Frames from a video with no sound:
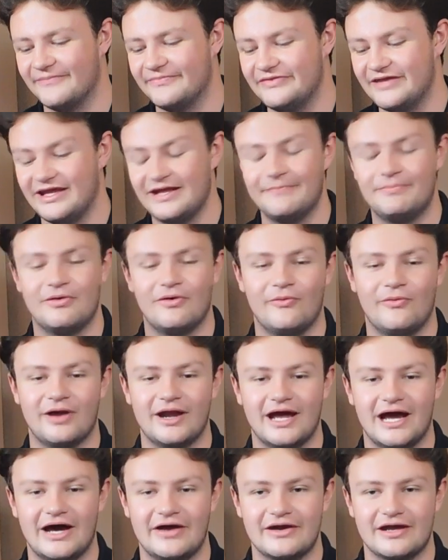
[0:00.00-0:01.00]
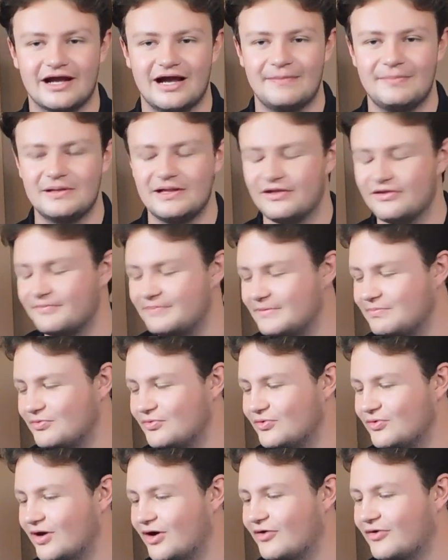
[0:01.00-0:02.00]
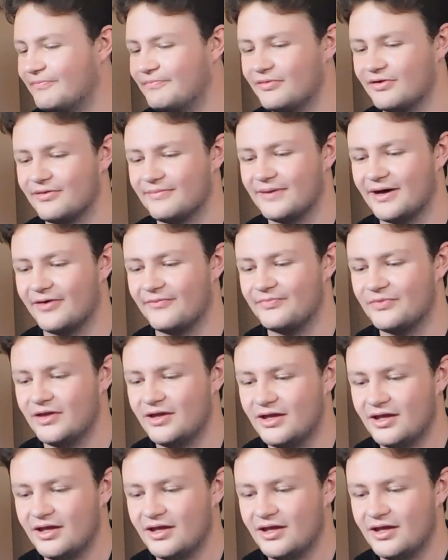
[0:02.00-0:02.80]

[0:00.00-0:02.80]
Dean put one out and a couple other people who own them put them out.